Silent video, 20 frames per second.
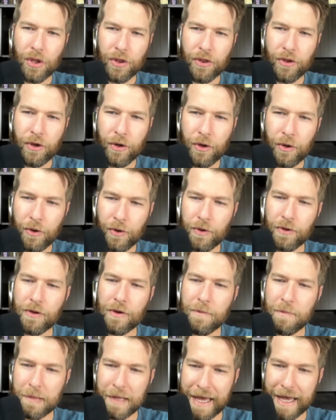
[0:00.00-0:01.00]
who
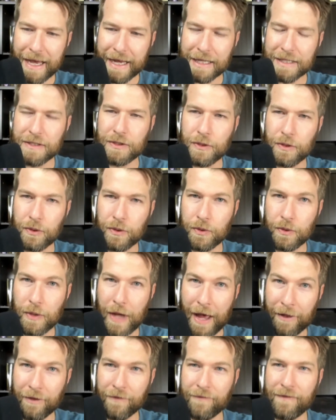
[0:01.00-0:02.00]
you pick to
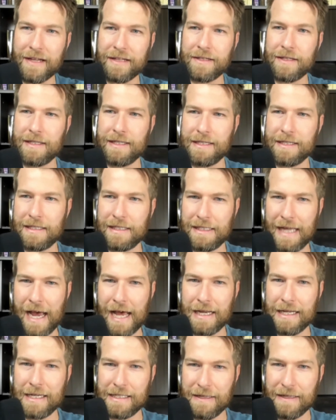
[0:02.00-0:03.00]
elevate to the
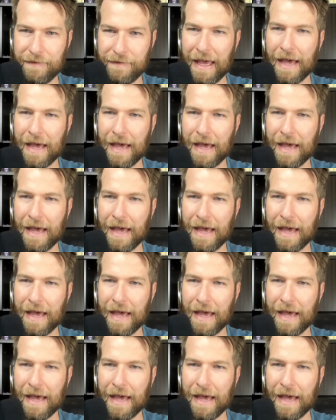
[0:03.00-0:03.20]
status of